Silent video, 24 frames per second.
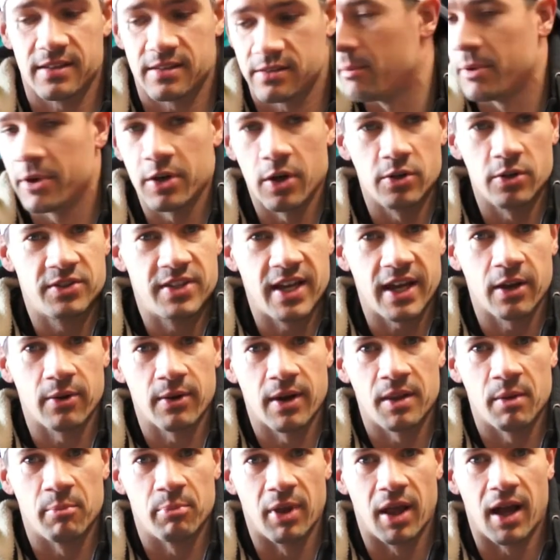So I'm going to go take it
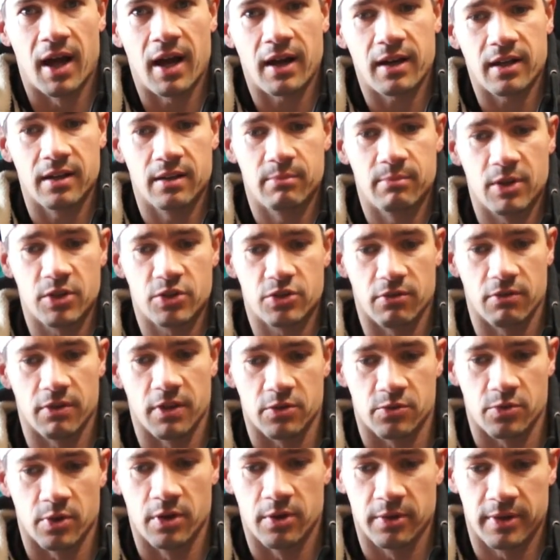around the block, make sure
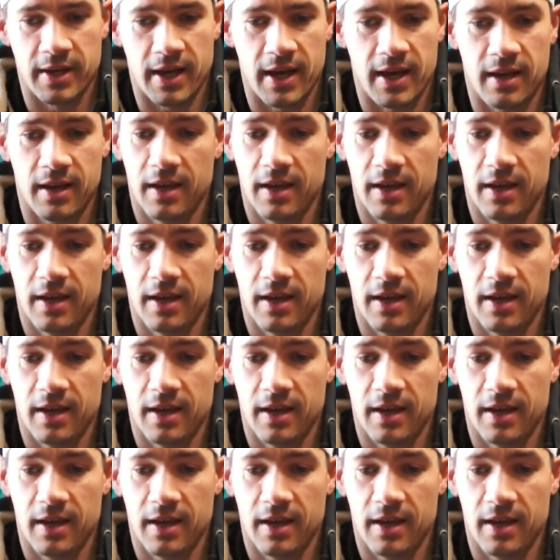everything's running okay.